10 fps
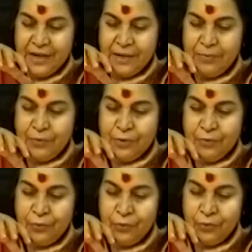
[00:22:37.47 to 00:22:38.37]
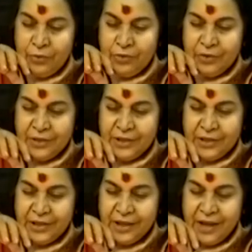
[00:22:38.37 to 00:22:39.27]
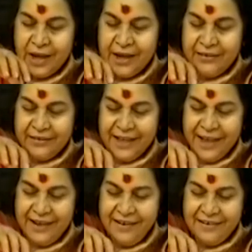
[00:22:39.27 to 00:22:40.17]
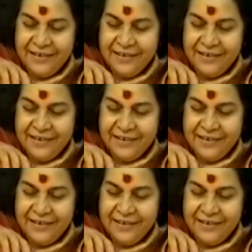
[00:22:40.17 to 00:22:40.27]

up to the fruit, and then